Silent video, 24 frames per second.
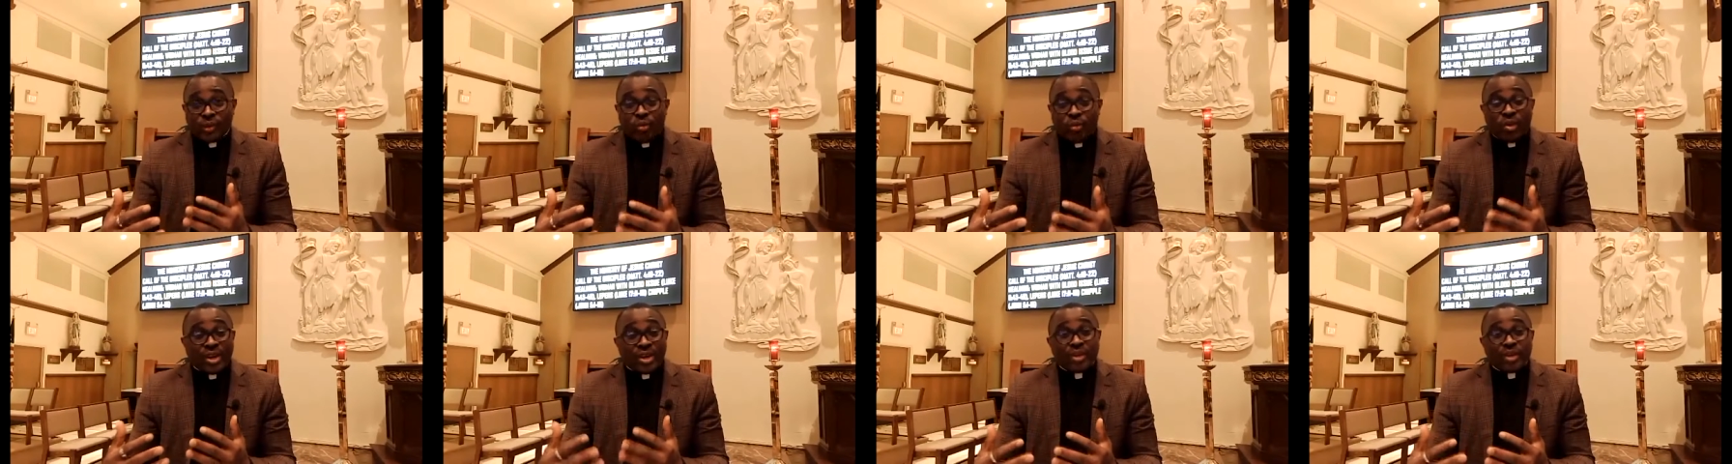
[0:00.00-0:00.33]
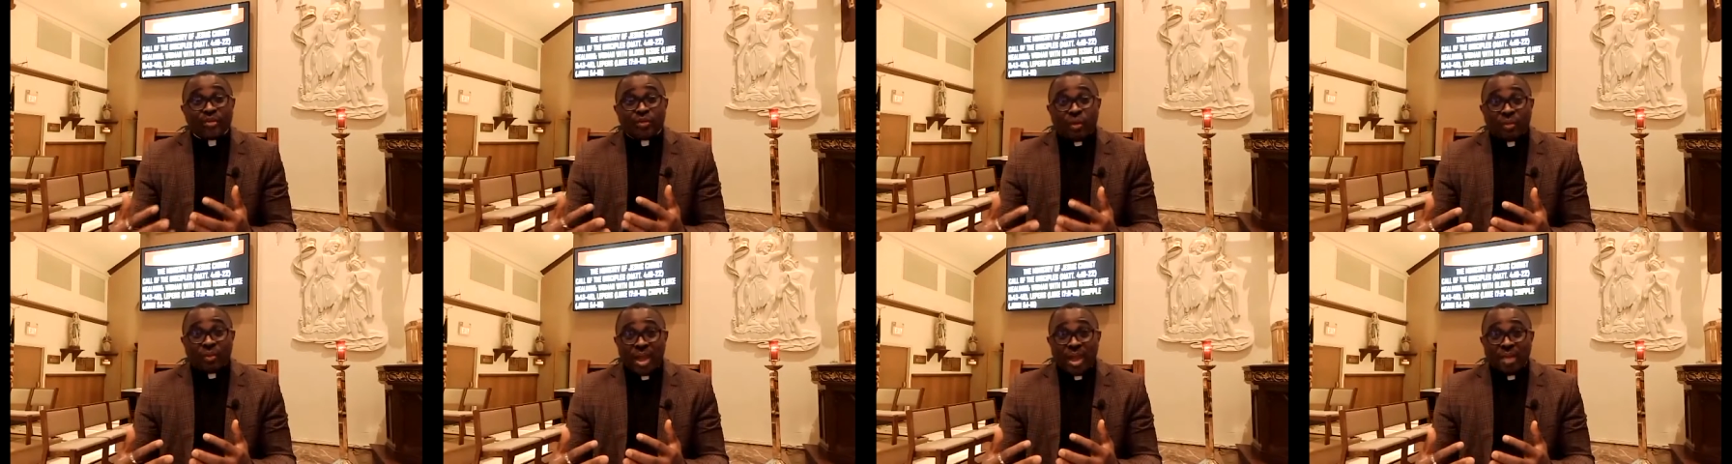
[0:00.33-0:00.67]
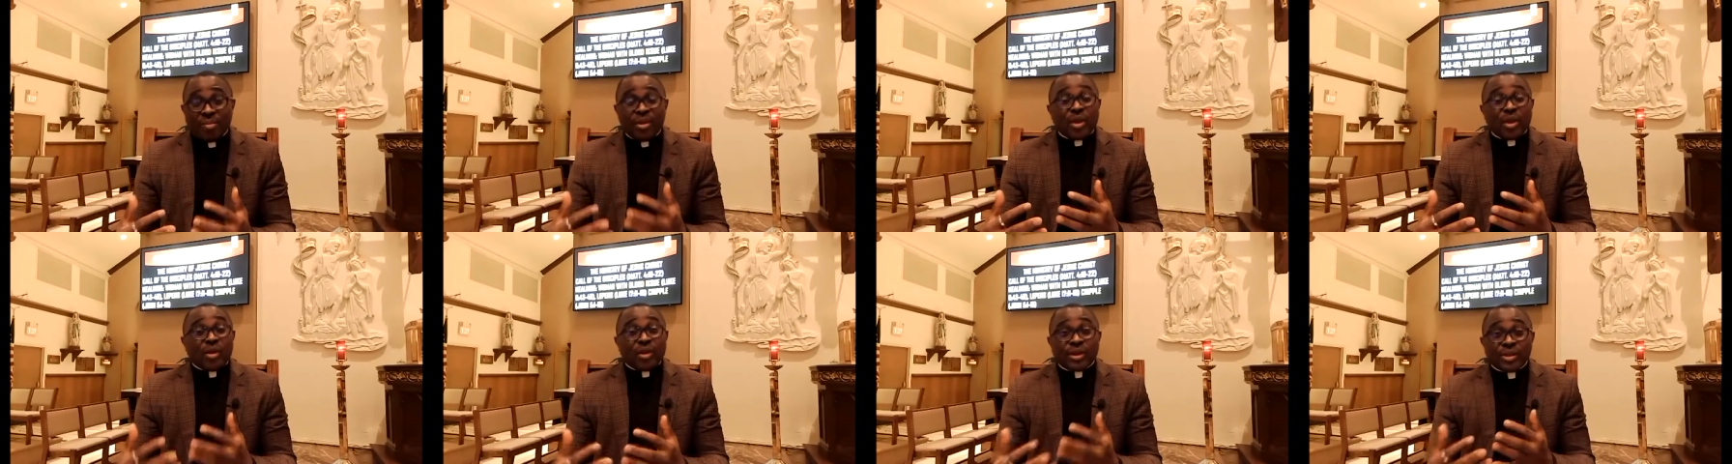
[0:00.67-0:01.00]
wanted from him
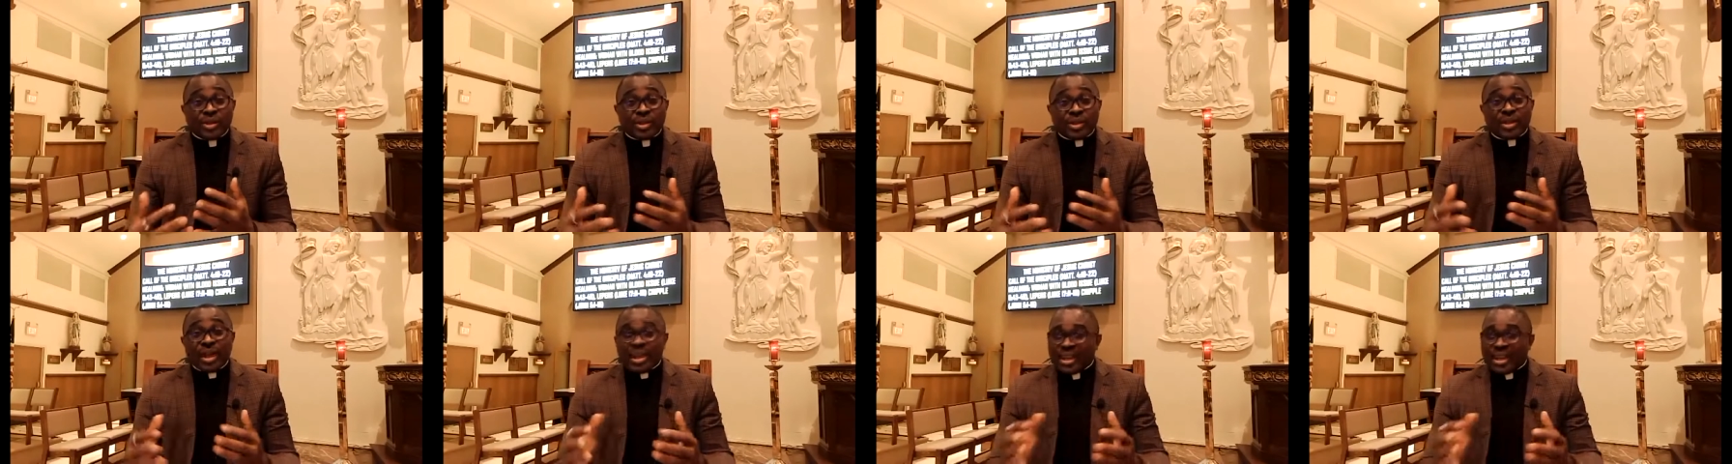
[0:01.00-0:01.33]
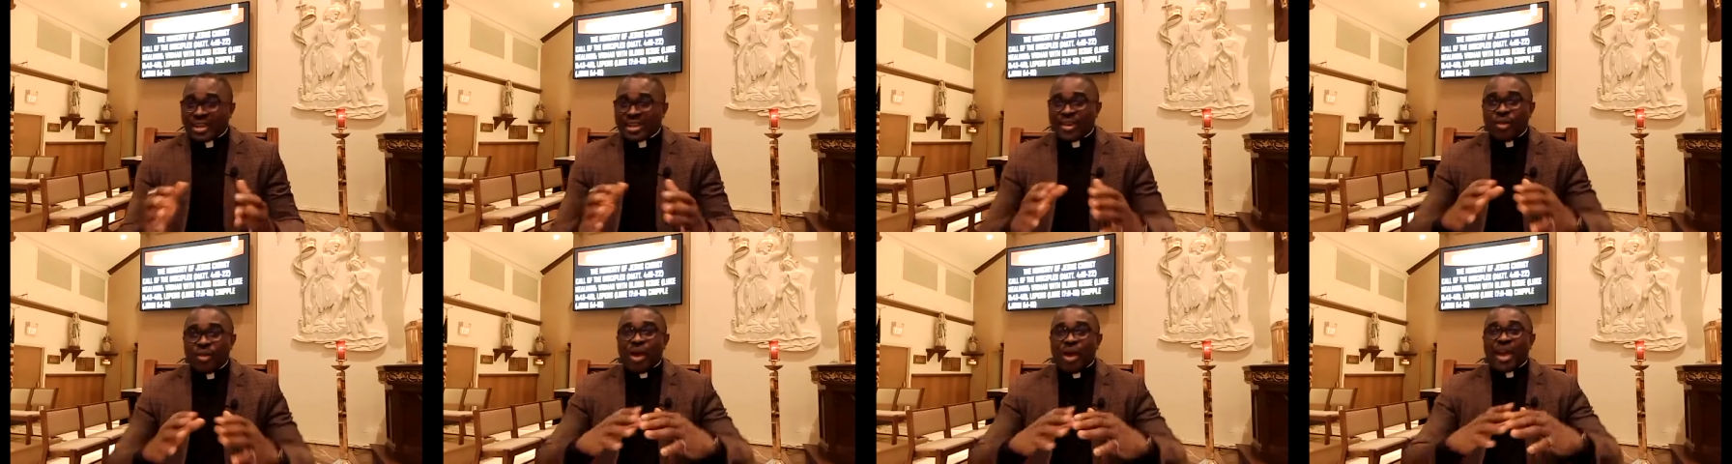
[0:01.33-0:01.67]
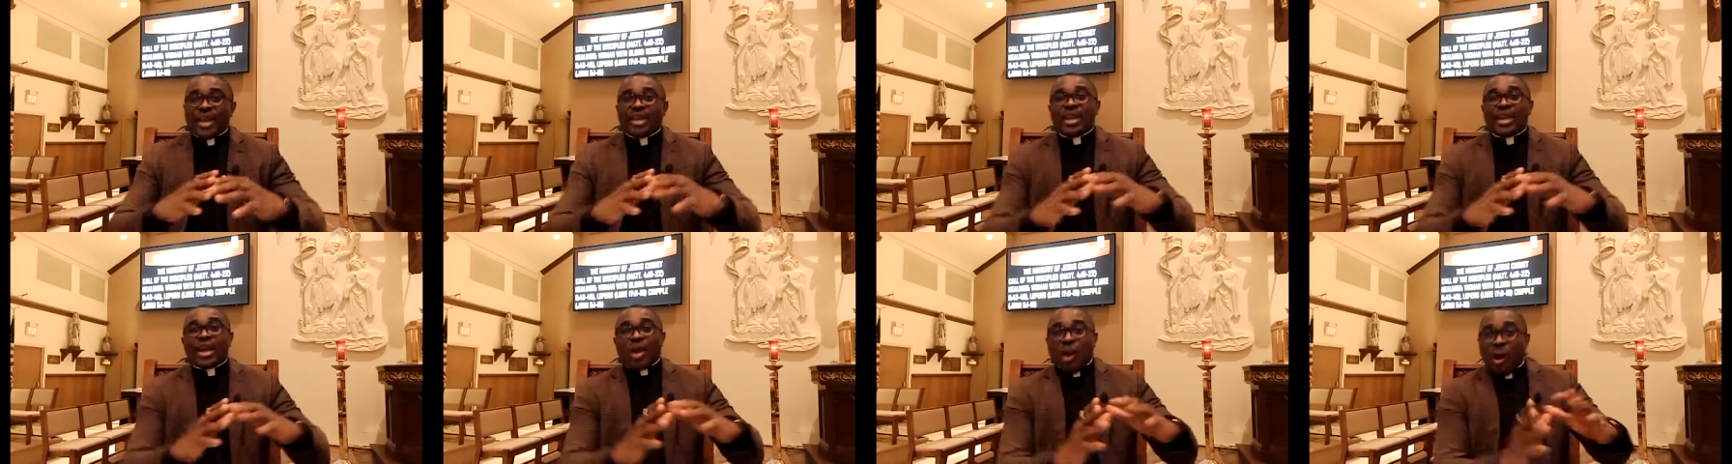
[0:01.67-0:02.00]
because they were in a